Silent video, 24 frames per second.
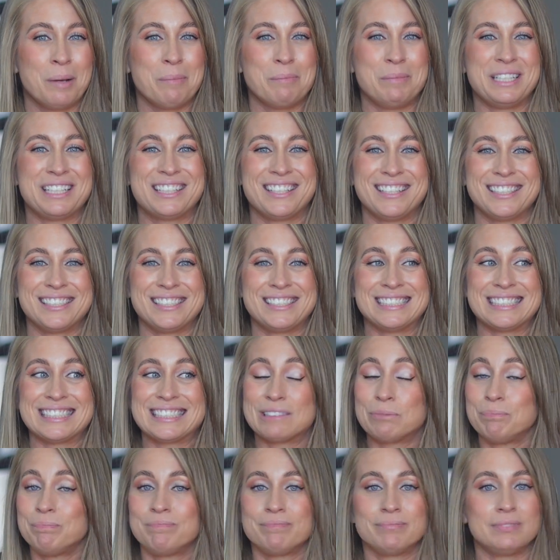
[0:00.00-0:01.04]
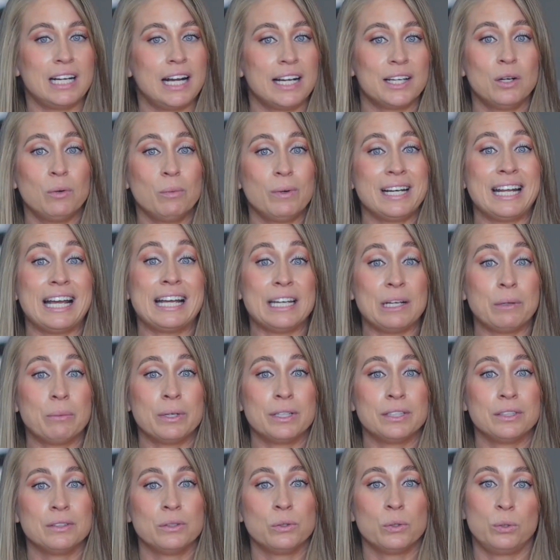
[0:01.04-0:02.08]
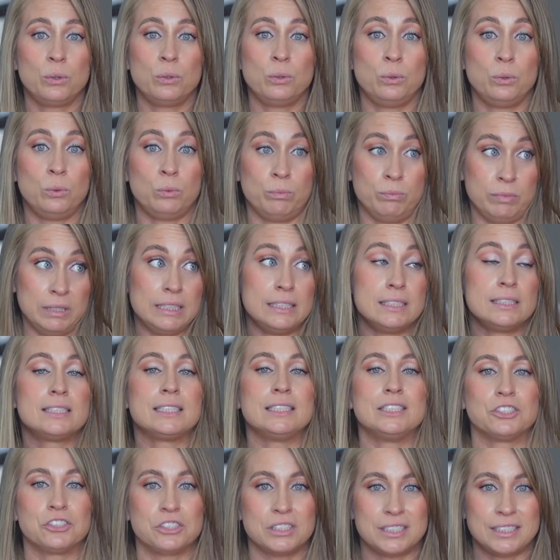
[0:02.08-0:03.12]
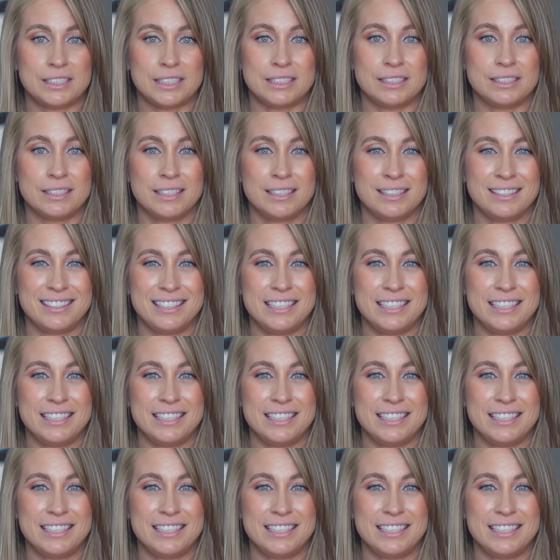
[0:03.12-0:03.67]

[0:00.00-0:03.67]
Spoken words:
because I don't want anyone who is interested